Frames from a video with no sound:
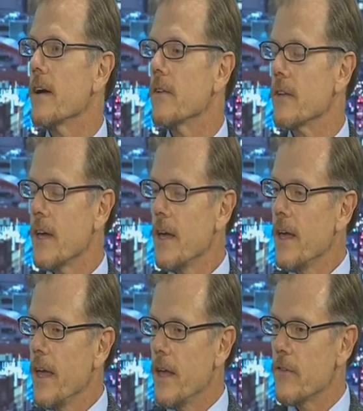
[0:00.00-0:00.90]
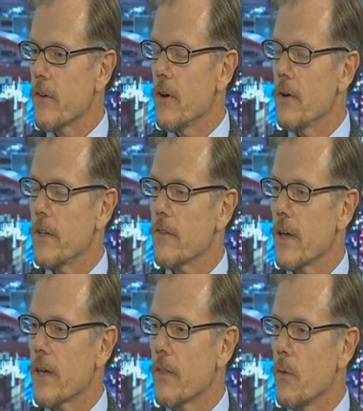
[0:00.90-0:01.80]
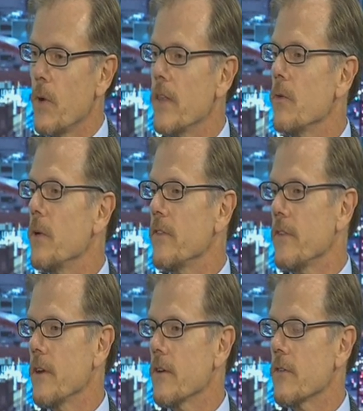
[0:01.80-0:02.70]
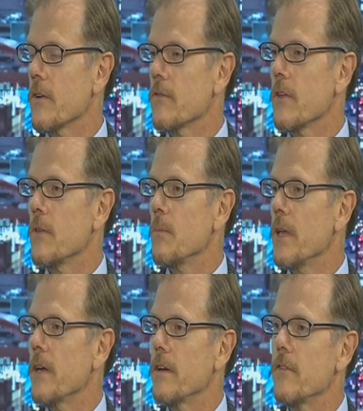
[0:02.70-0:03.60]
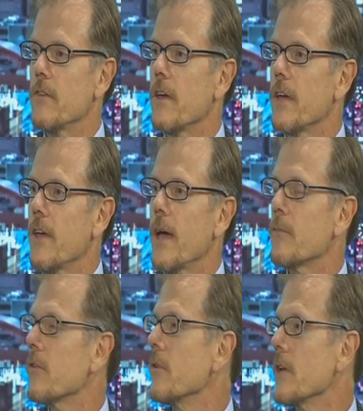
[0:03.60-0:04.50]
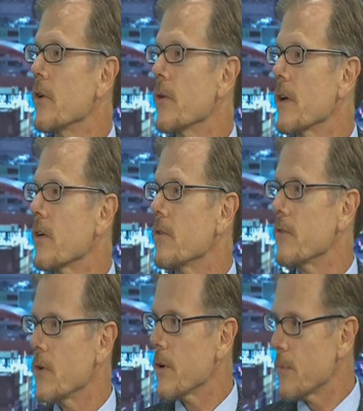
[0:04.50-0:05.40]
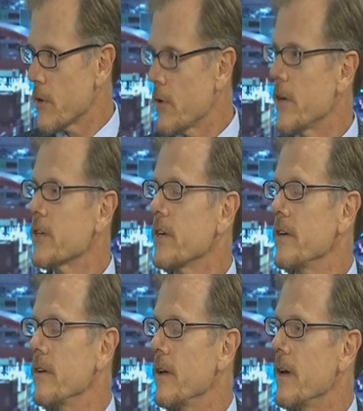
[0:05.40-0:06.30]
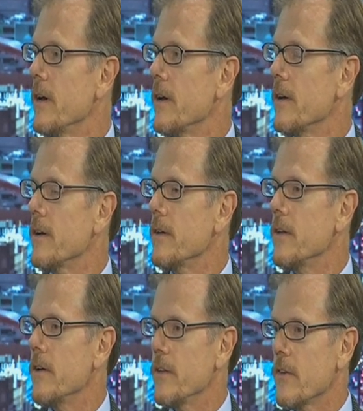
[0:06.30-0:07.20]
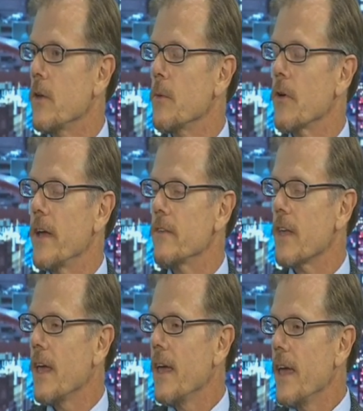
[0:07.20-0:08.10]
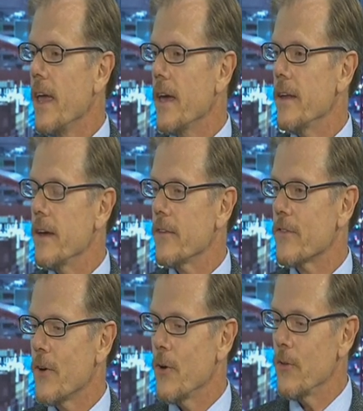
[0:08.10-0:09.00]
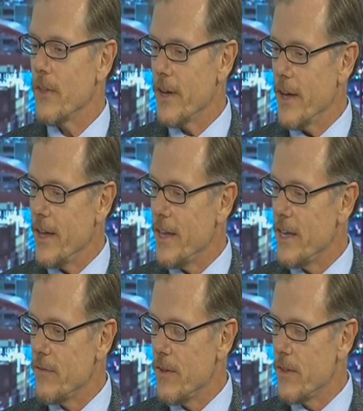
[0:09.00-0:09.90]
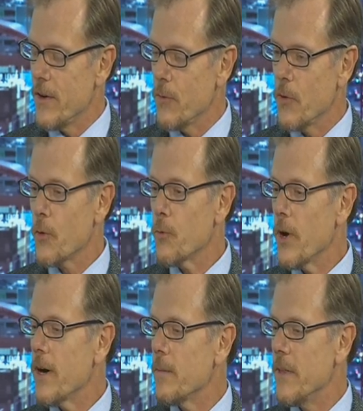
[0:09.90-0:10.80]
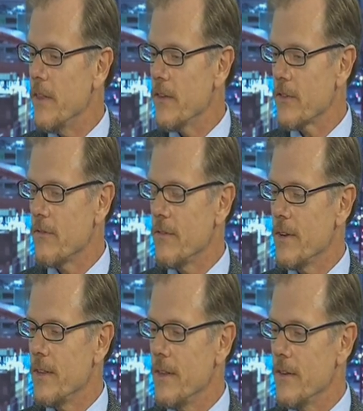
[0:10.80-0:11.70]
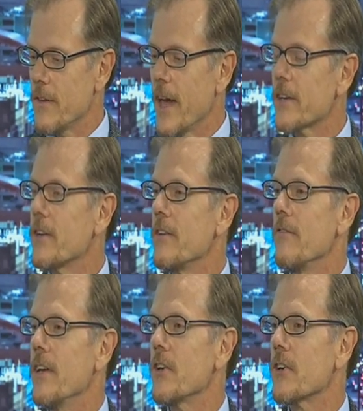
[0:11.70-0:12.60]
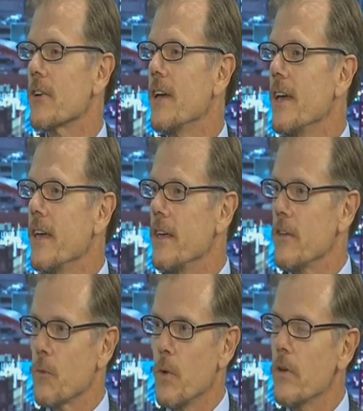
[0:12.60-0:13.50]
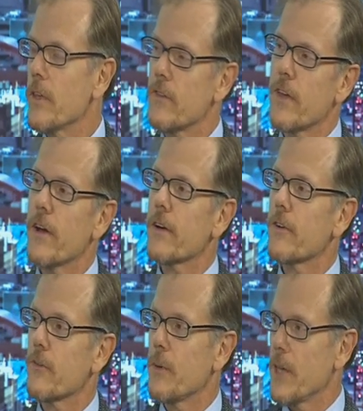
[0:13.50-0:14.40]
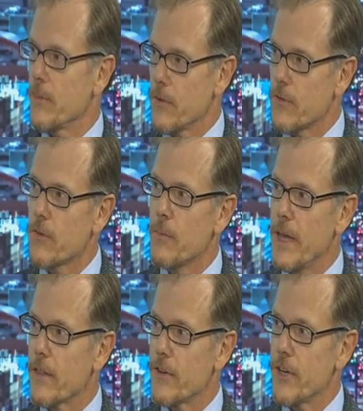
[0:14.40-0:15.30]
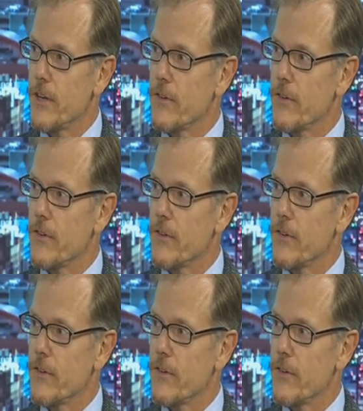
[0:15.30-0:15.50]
a child. And so it's like the way that we see ourselves on the planet is absolutely critical to our progression, you know, as a human race. And so the rub in this action adventure is, will these characters be able to make the